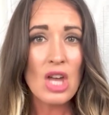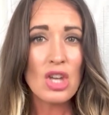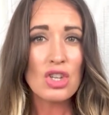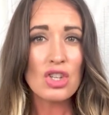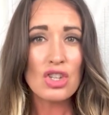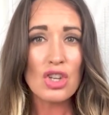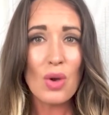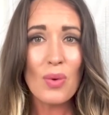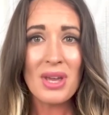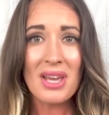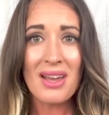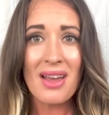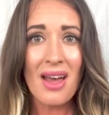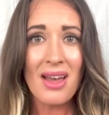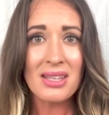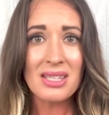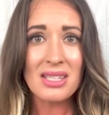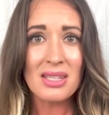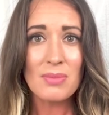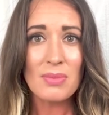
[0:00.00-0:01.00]
showing
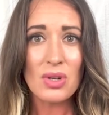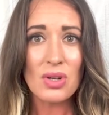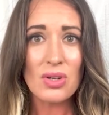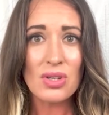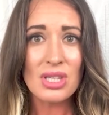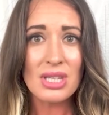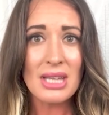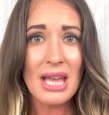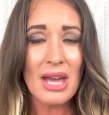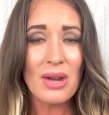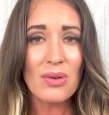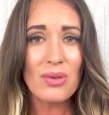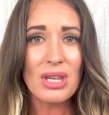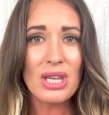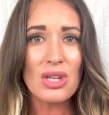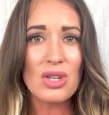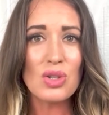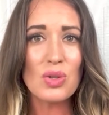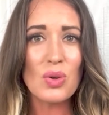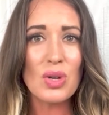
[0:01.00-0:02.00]
customers not
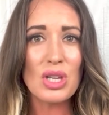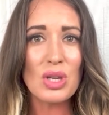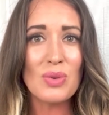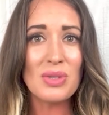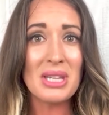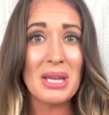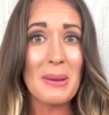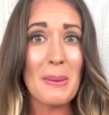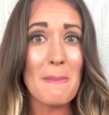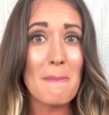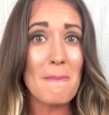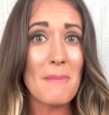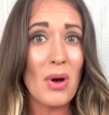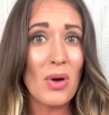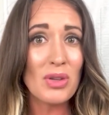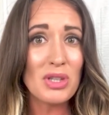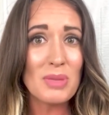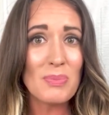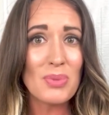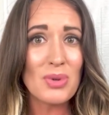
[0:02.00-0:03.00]
only enjoy using
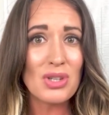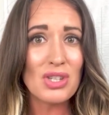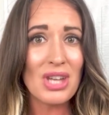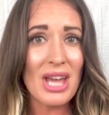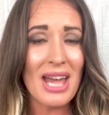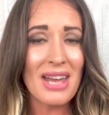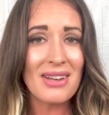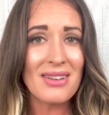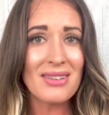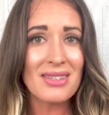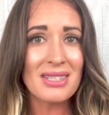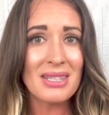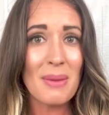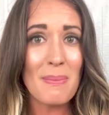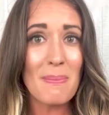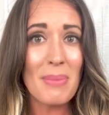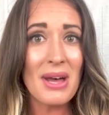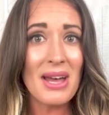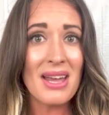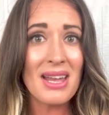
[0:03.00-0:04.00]
multiple channels,
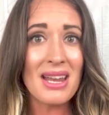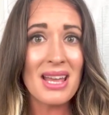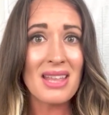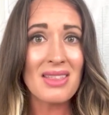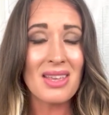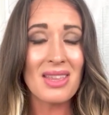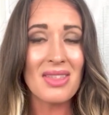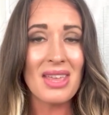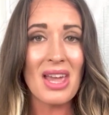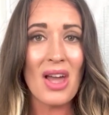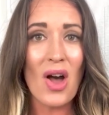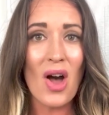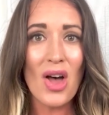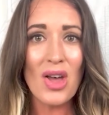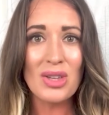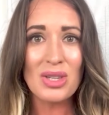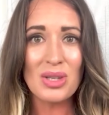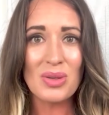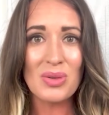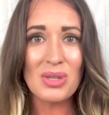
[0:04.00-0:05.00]
but that they
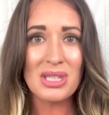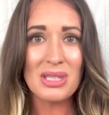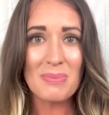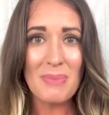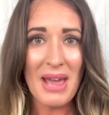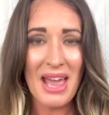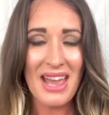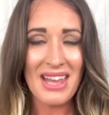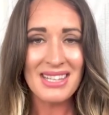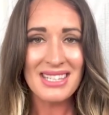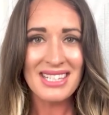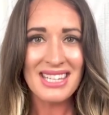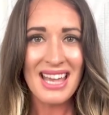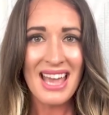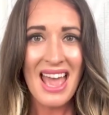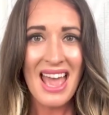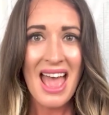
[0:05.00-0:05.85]
also spend